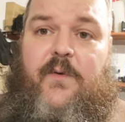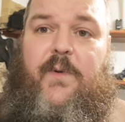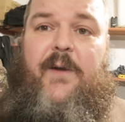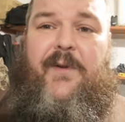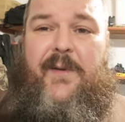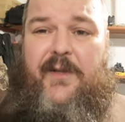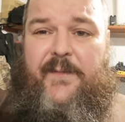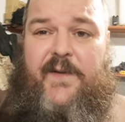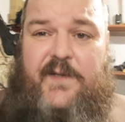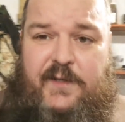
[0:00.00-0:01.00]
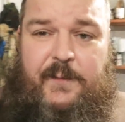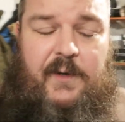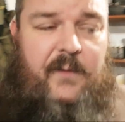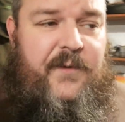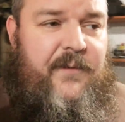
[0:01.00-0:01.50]
know where I'm going to end up fishing
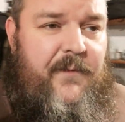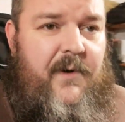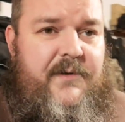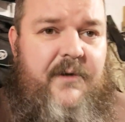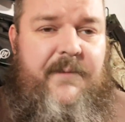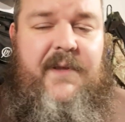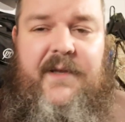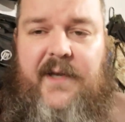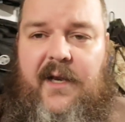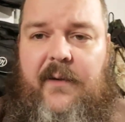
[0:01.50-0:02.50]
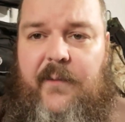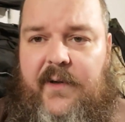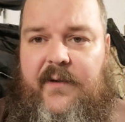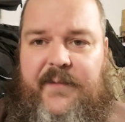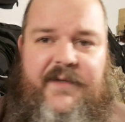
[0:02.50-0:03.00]
tomorrow, but tomorrow's going to be the day I
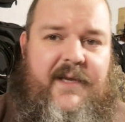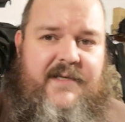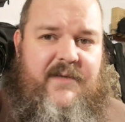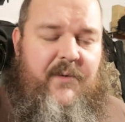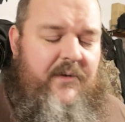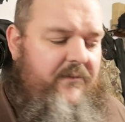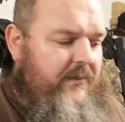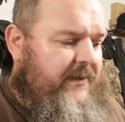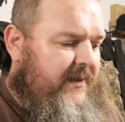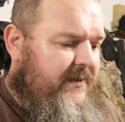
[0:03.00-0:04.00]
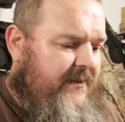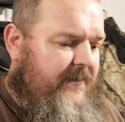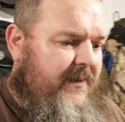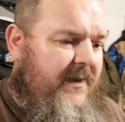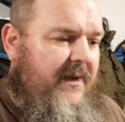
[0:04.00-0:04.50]
wear them and test them out and road test
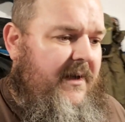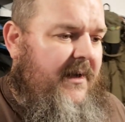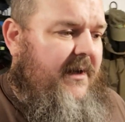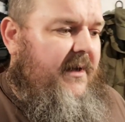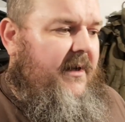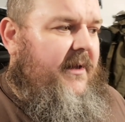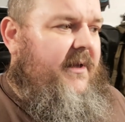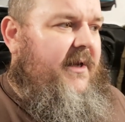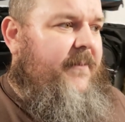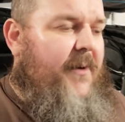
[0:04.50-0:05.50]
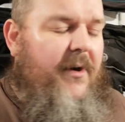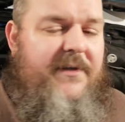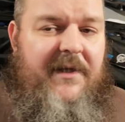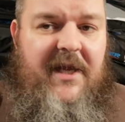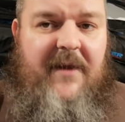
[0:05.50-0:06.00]
them. The
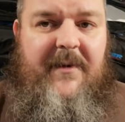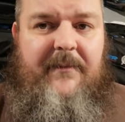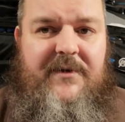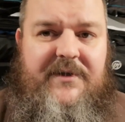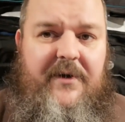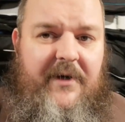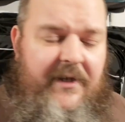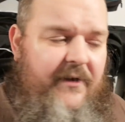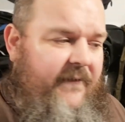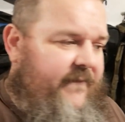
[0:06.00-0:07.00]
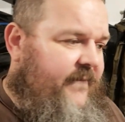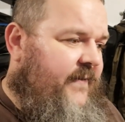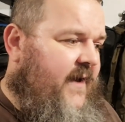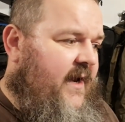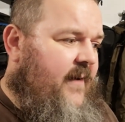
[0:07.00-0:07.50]
box that came in was sturdy
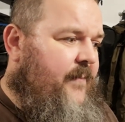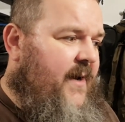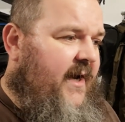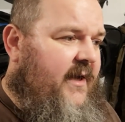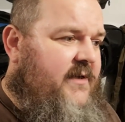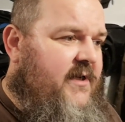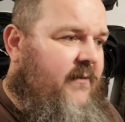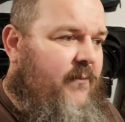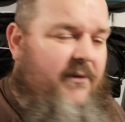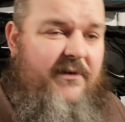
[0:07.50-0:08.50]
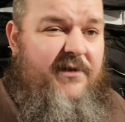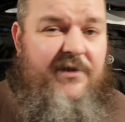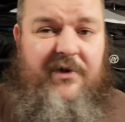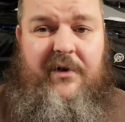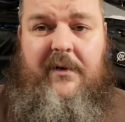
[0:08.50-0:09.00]
enough, the packaging was
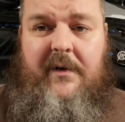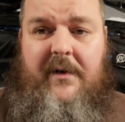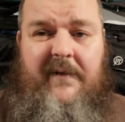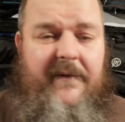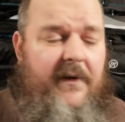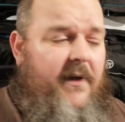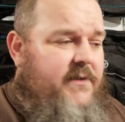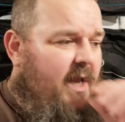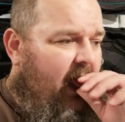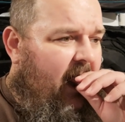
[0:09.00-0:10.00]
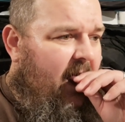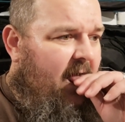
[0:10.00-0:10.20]
secure enough, I guess,